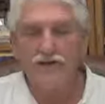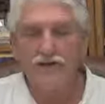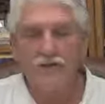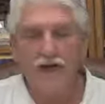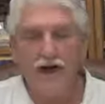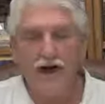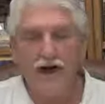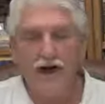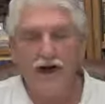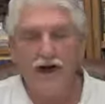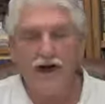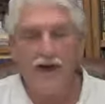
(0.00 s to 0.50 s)
your
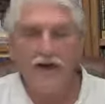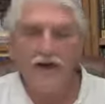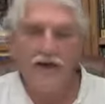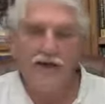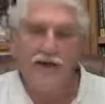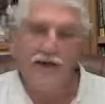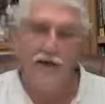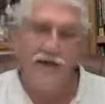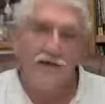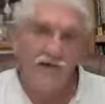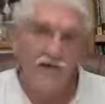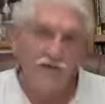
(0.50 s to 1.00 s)
butt,
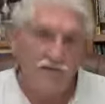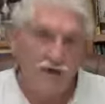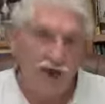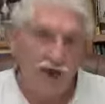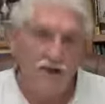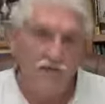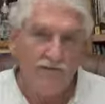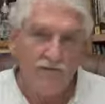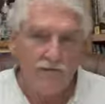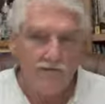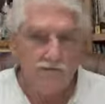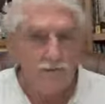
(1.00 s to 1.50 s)
it's a
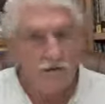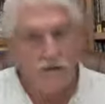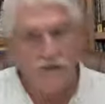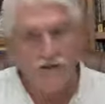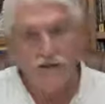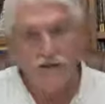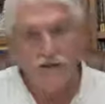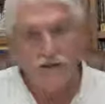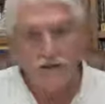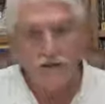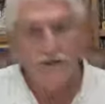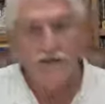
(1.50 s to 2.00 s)
driving force
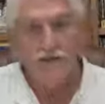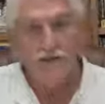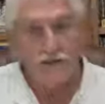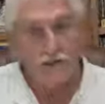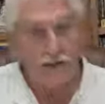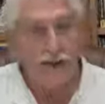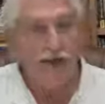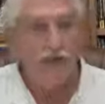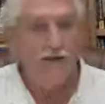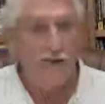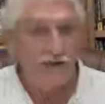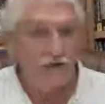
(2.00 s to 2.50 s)
to get you
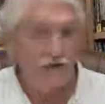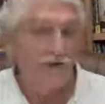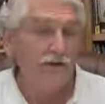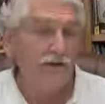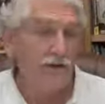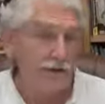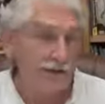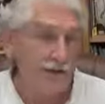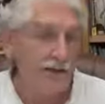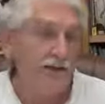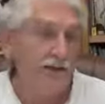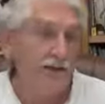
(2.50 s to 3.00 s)
back
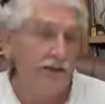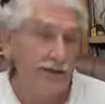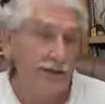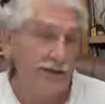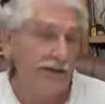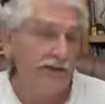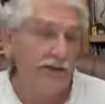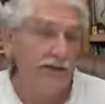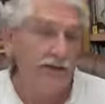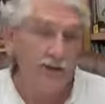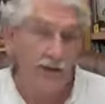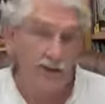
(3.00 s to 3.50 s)
doing good
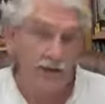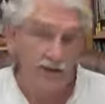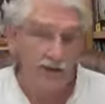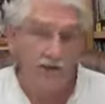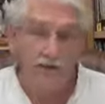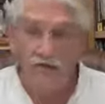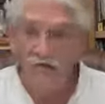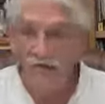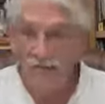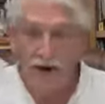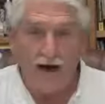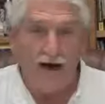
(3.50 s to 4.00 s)
again.
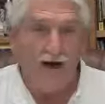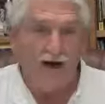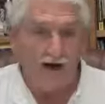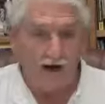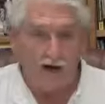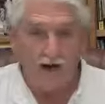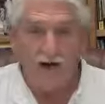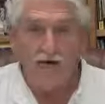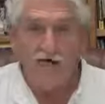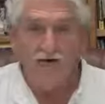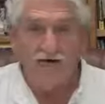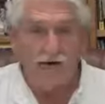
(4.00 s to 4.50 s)
Your body
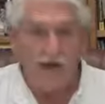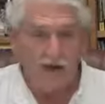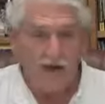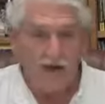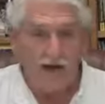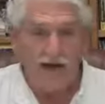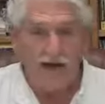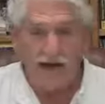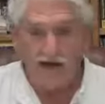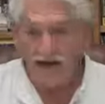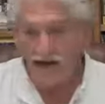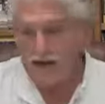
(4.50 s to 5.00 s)
knows
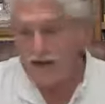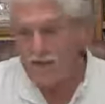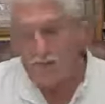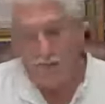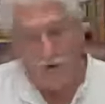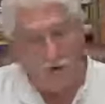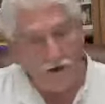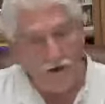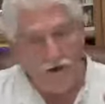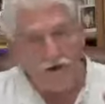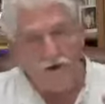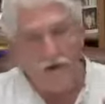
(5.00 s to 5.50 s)
exactly. I've
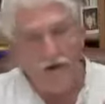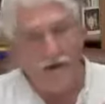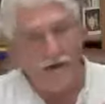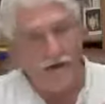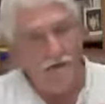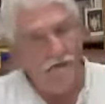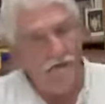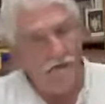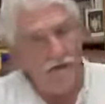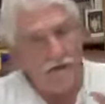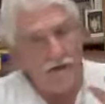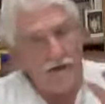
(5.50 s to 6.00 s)
always said
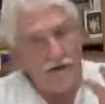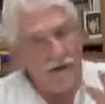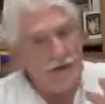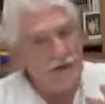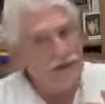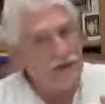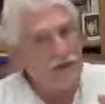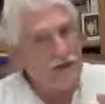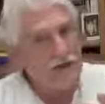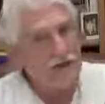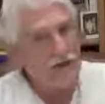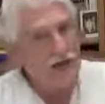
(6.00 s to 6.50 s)
if you can
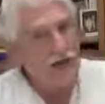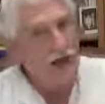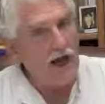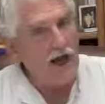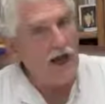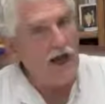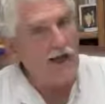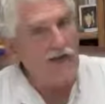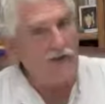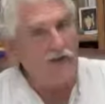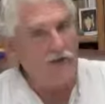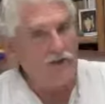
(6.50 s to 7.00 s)
get your
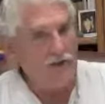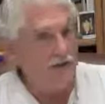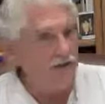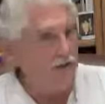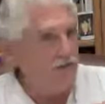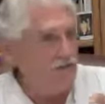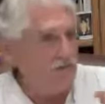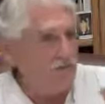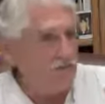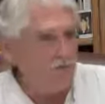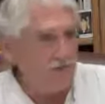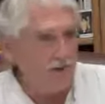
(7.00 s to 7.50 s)
clients or
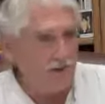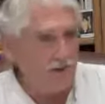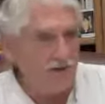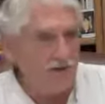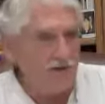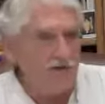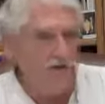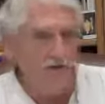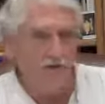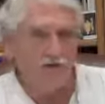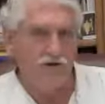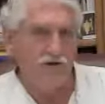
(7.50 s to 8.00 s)
your
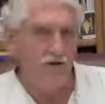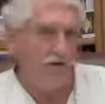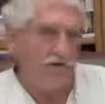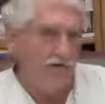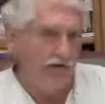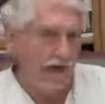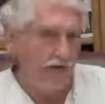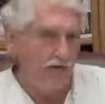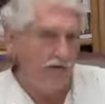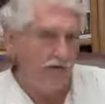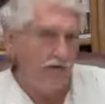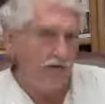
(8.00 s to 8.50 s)
friends or your
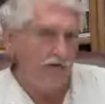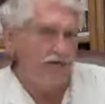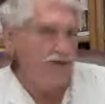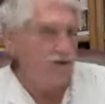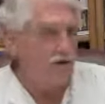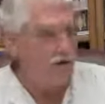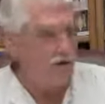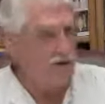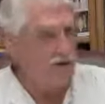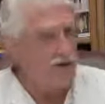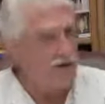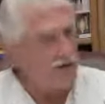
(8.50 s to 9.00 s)
loved ones
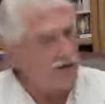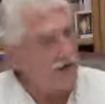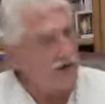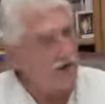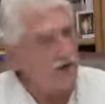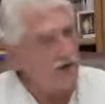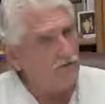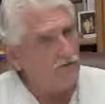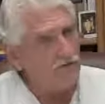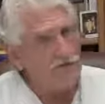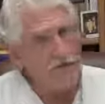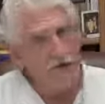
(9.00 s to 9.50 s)
or
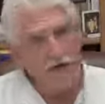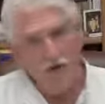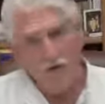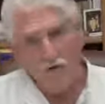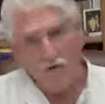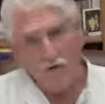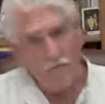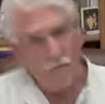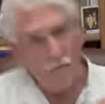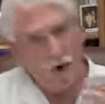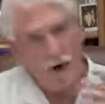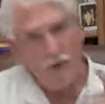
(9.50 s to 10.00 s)
yourself
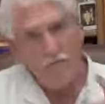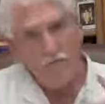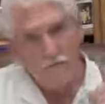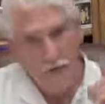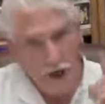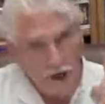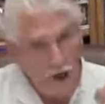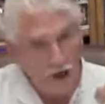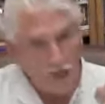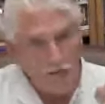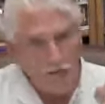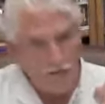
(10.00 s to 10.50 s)
one
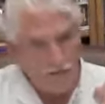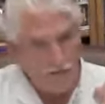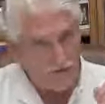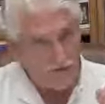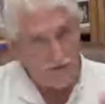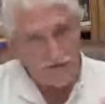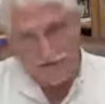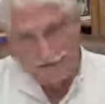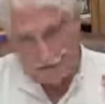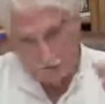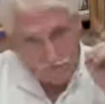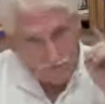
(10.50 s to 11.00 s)
month,
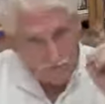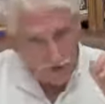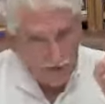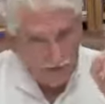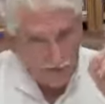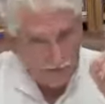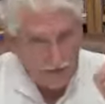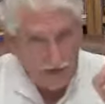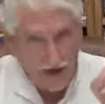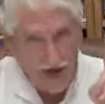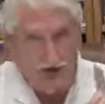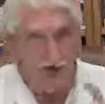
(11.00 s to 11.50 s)

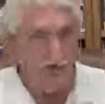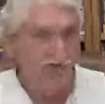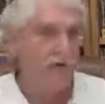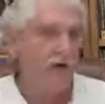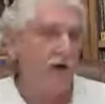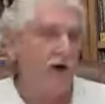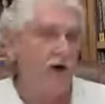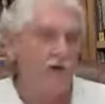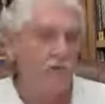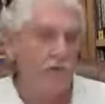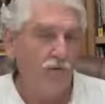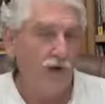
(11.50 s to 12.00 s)
one month
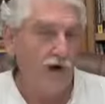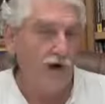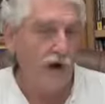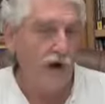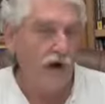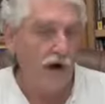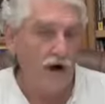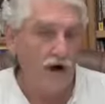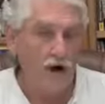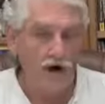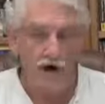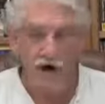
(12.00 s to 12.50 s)
on
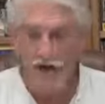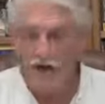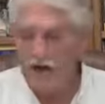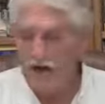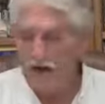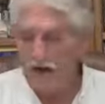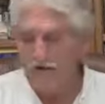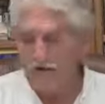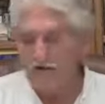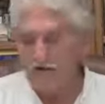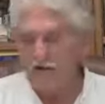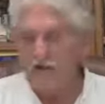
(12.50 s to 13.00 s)
raw,
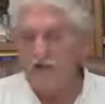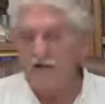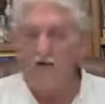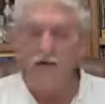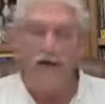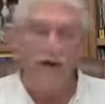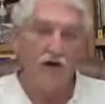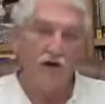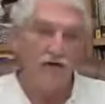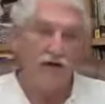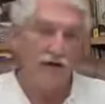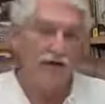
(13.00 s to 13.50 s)
and then you
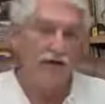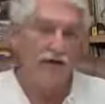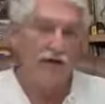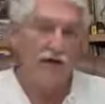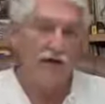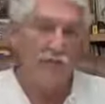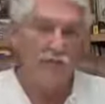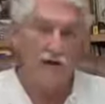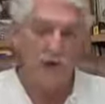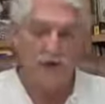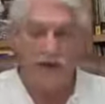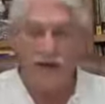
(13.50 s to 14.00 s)
go do
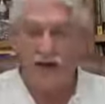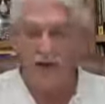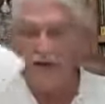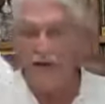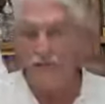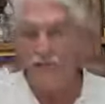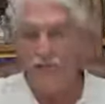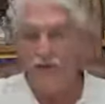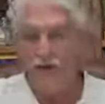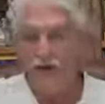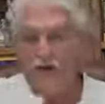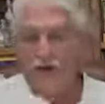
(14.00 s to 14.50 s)
something like a
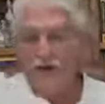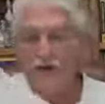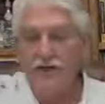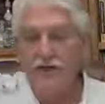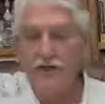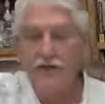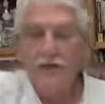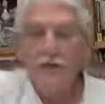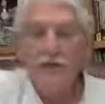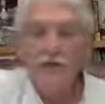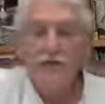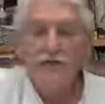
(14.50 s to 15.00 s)

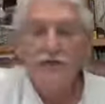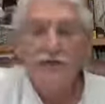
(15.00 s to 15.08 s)
pizza.